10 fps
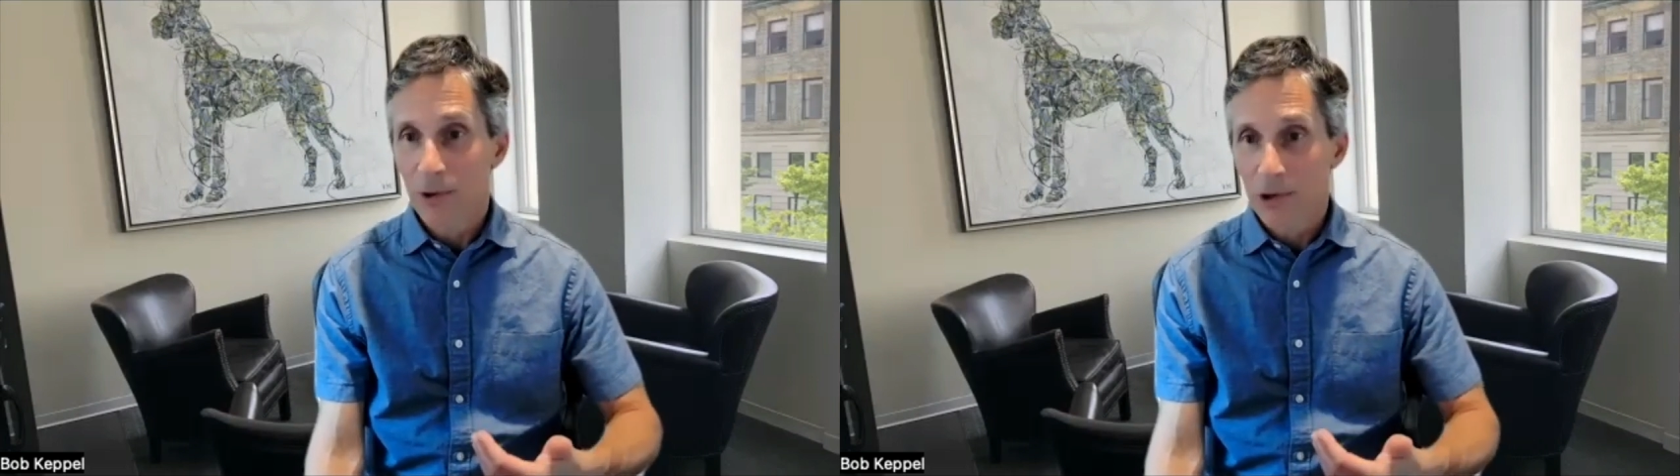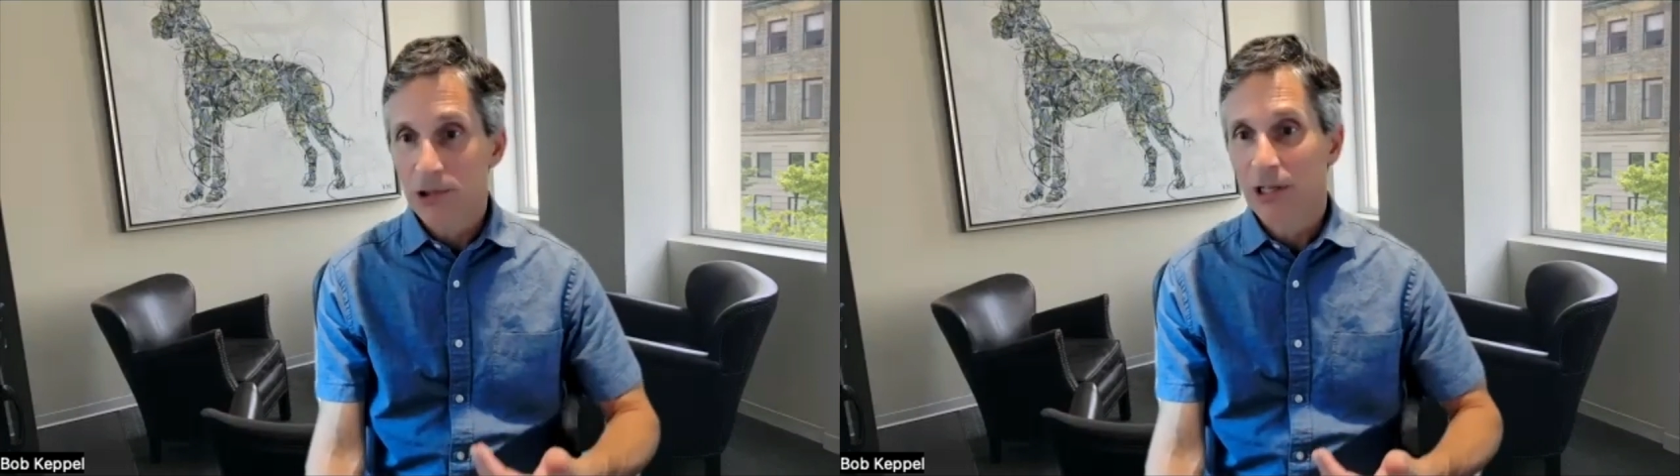
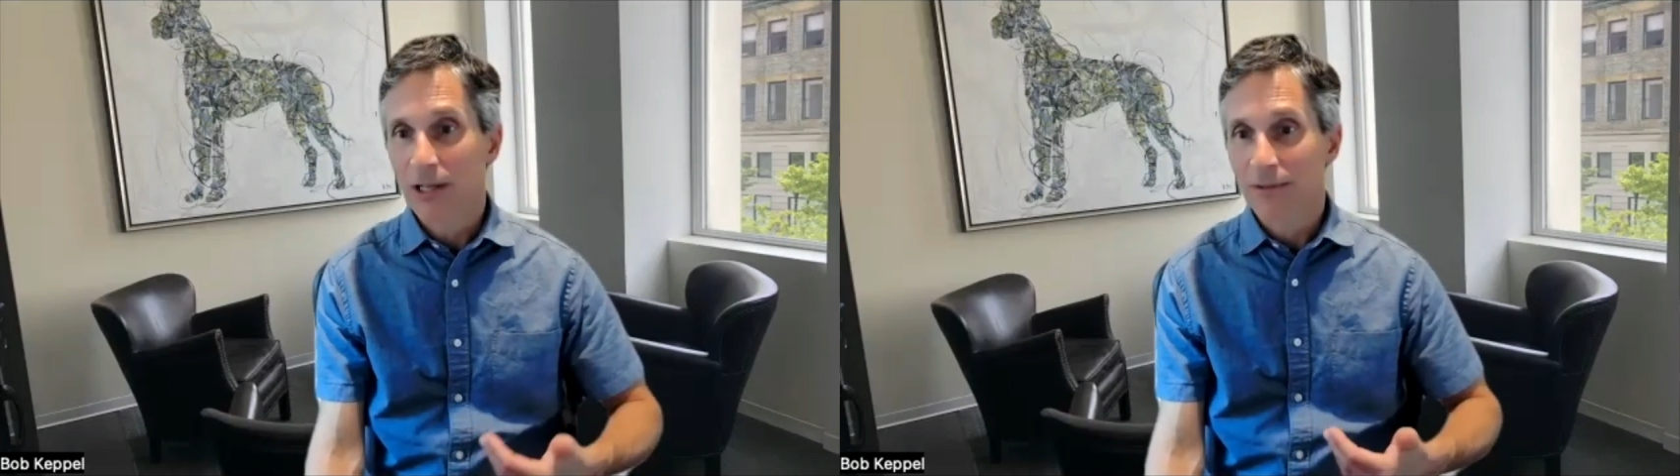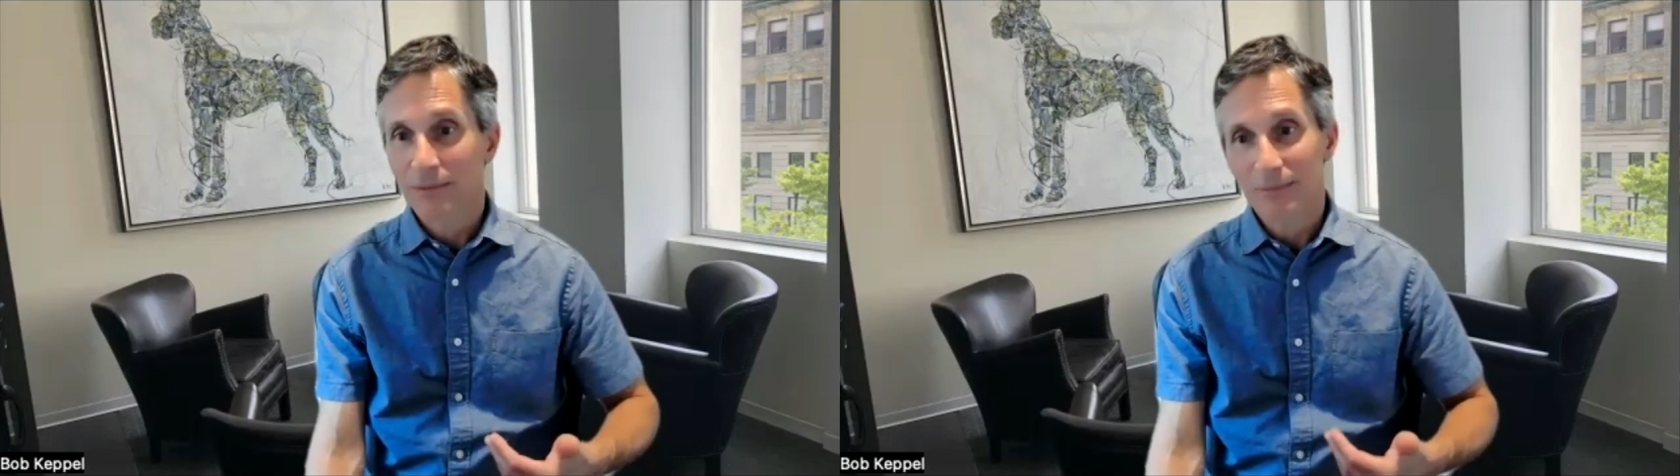course you're
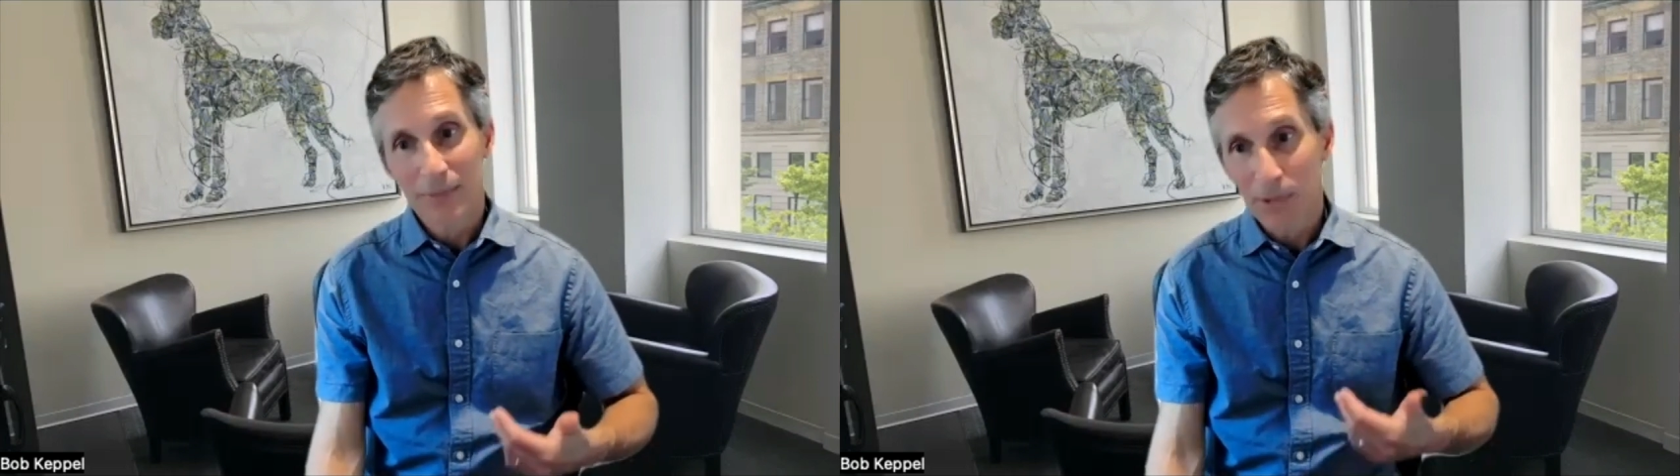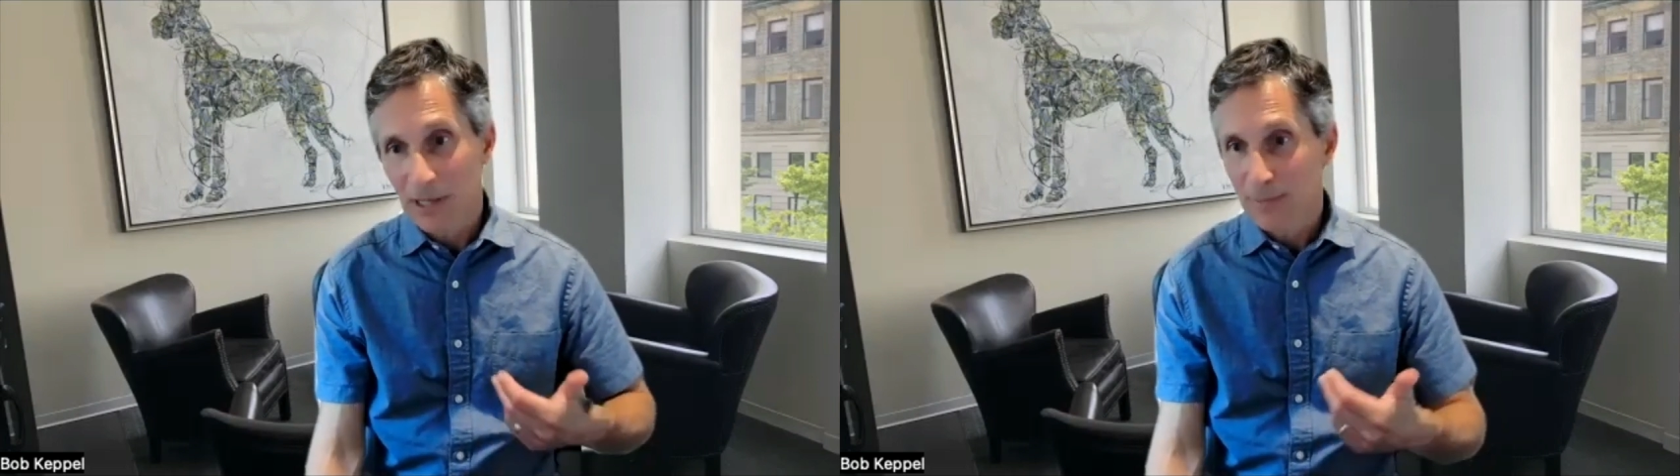going to
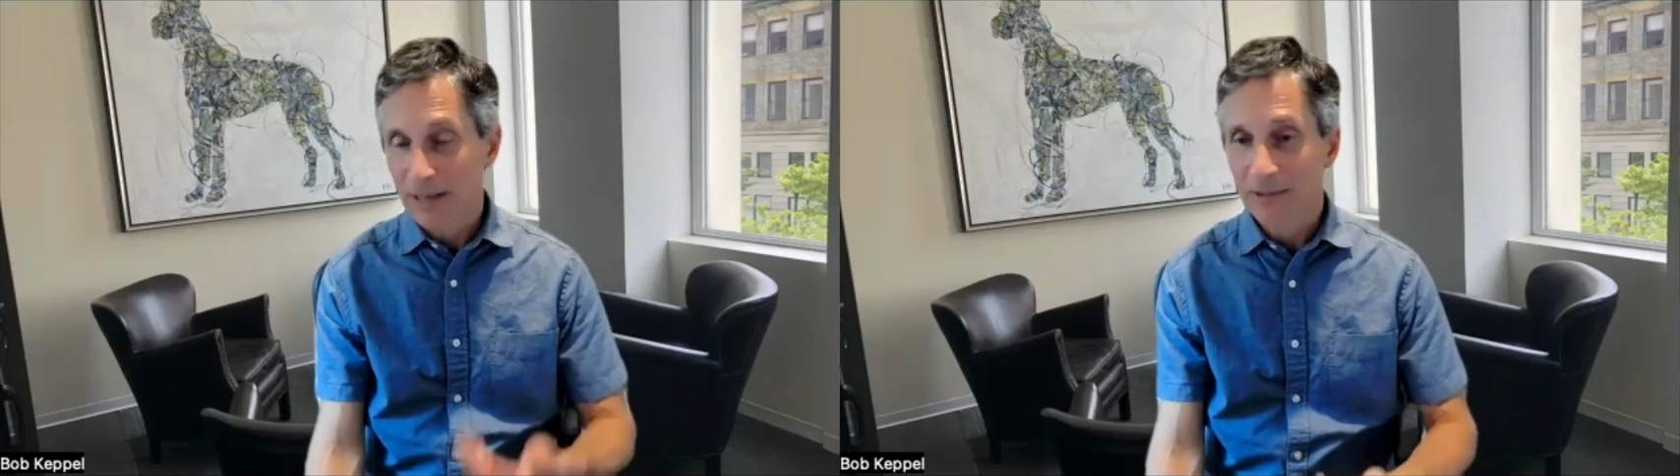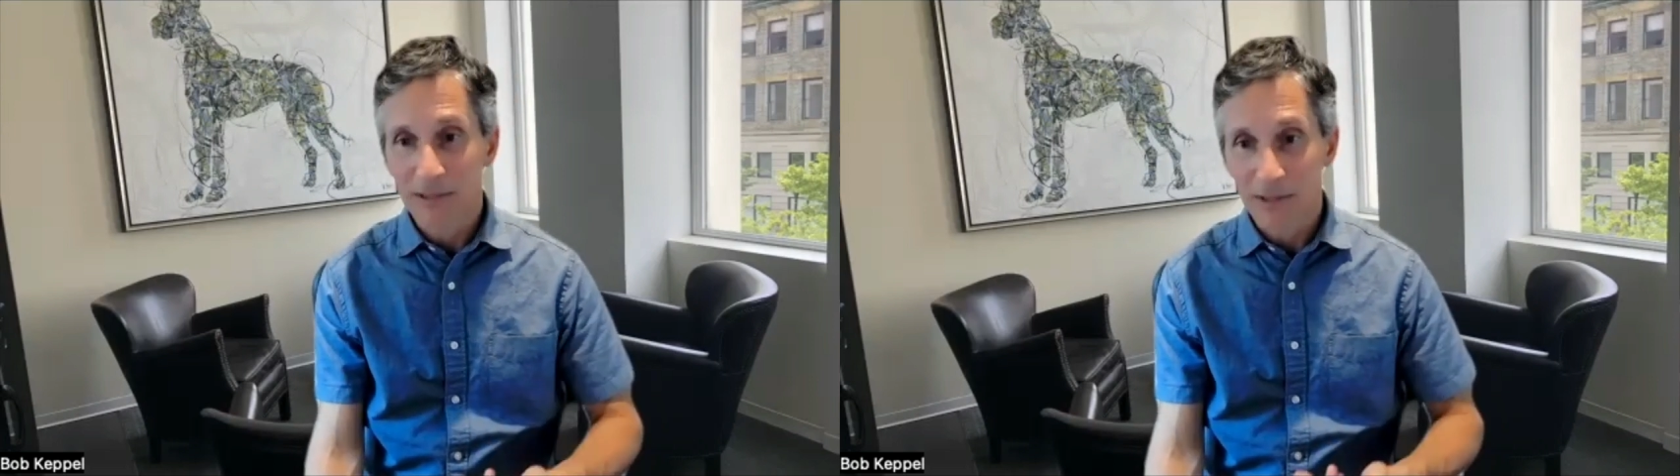be
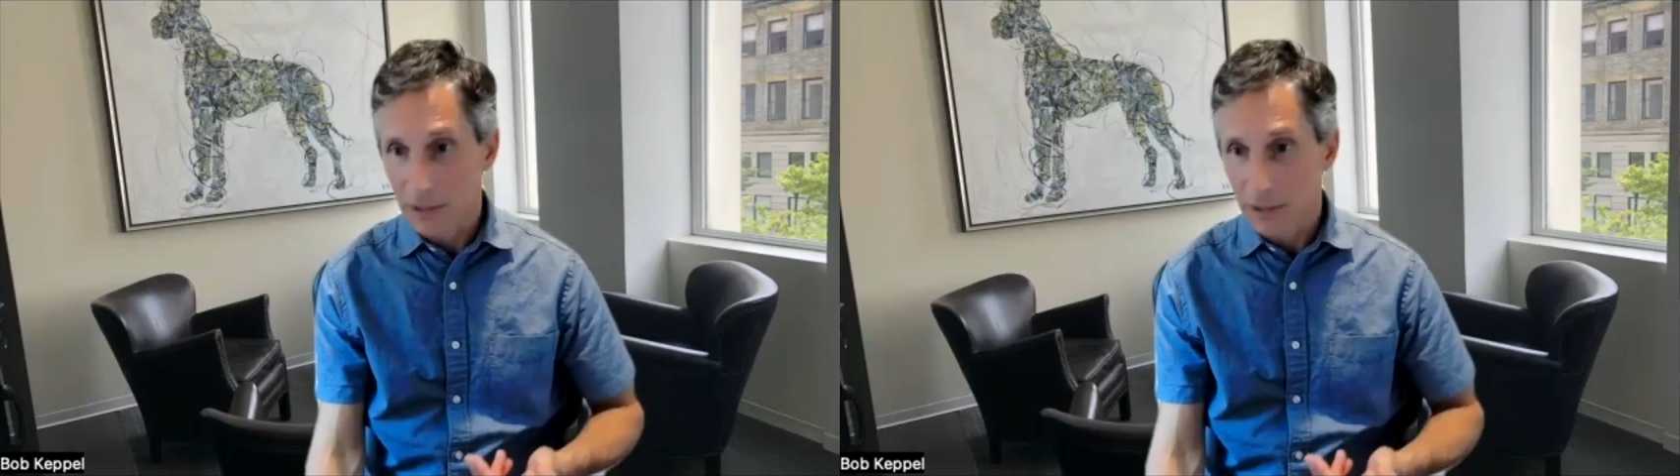expected to